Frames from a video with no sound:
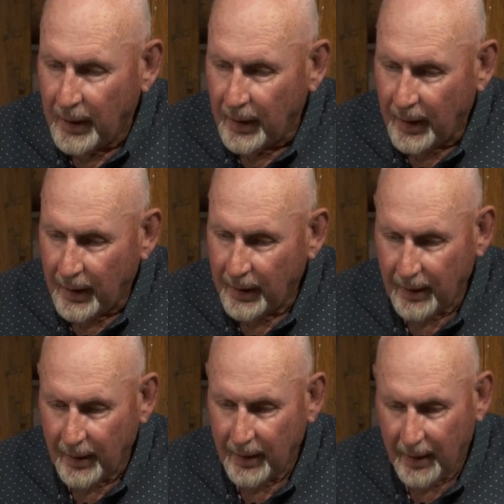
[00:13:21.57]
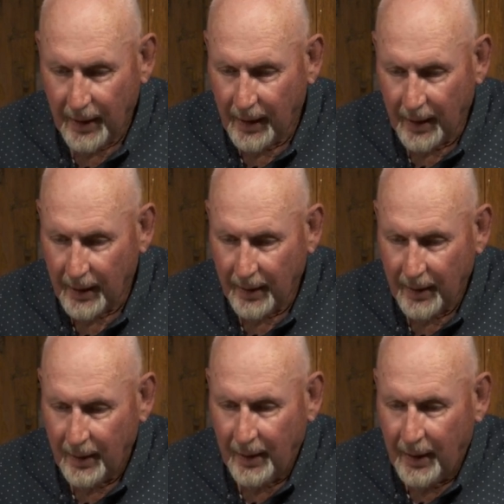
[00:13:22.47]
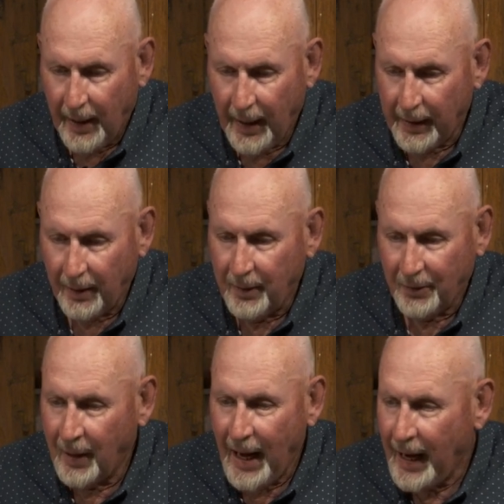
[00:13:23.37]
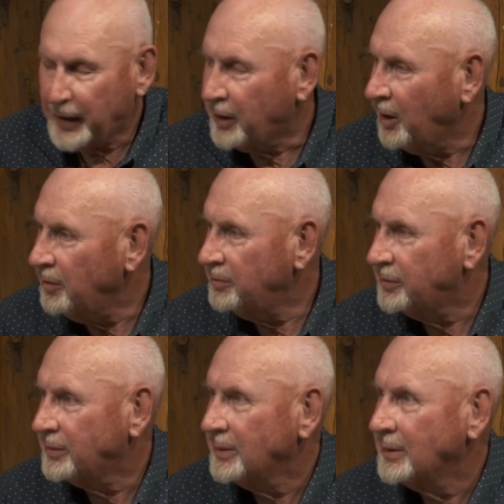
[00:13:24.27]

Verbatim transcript: uh, uh, at a lack of